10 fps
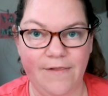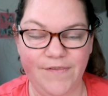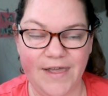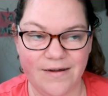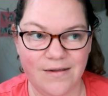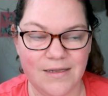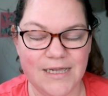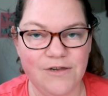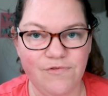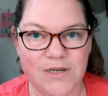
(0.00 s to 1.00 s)
And then
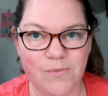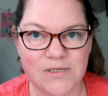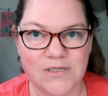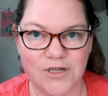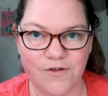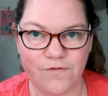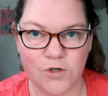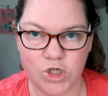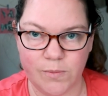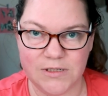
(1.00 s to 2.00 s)
he really wants to go
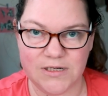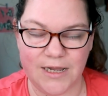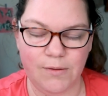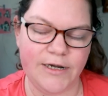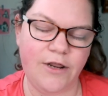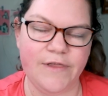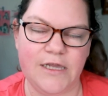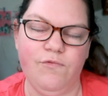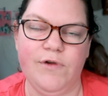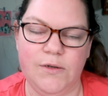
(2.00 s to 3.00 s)
food shopping tonight. Well, I don't
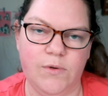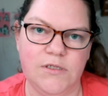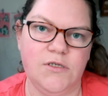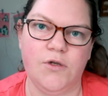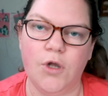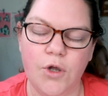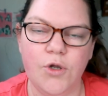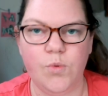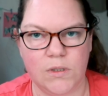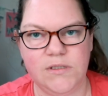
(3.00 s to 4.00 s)
think he really wants to.
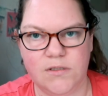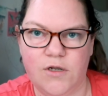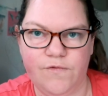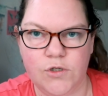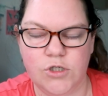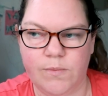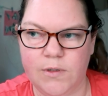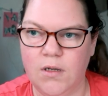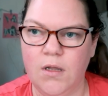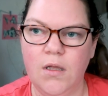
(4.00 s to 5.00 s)
Who wants to go food
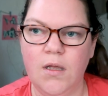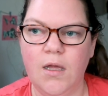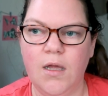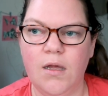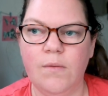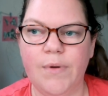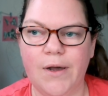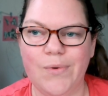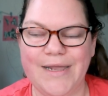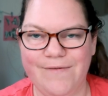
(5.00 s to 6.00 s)
shopping?
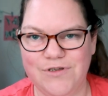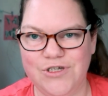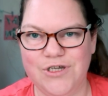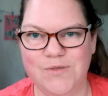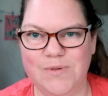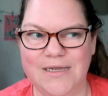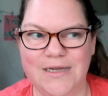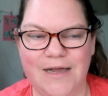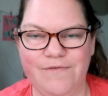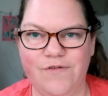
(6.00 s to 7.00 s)
But we have to because we
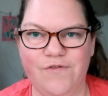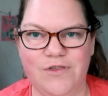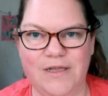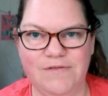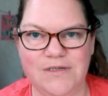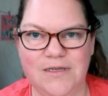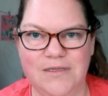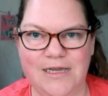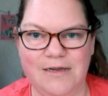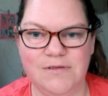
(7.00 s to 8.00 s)
have no food left
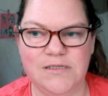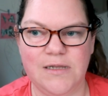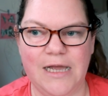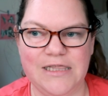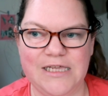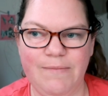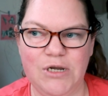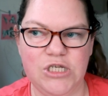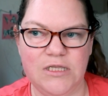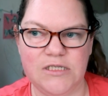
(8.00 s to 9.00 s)
in the house. I think I
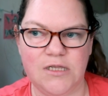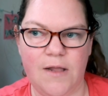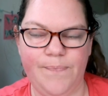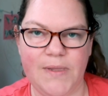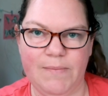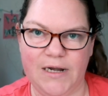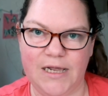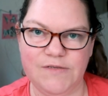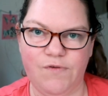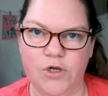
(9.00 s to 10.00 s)
mentioned this in my
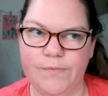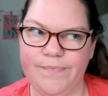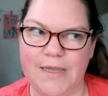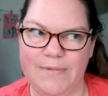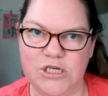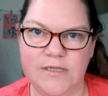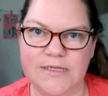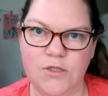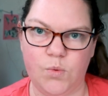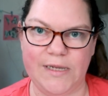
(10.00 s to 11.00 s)
last vlog. I mentioned
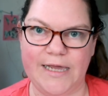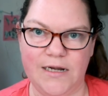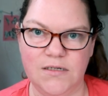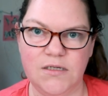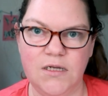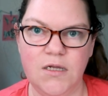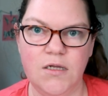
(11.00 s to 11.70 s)
this at the weekend.